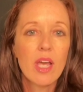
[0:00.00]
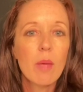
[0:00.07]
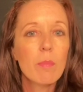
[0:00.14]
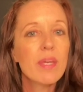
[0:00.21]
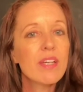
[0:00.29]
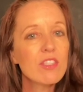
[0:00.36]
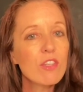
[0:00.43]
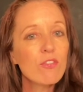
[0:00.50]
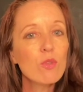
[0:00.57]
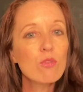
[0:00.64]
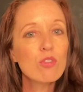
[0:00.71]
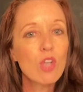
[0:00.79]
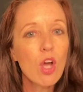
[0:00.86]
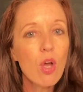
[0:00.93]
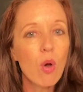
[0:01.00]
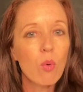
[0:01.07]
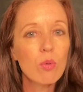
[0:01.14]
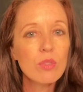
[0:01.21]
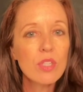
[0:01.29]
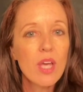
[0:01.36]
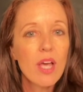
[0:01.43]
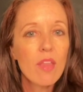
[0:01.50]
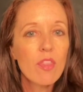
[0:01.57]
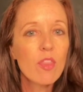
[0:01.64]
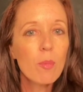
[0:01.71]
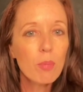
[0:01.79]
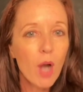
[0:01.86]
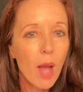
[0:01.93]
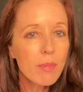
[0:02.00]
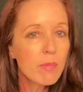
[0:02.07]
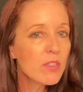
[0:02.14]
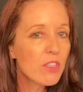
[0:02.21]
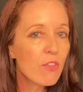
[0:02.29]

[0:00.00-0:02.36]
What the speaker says: Because if you don't, then the problems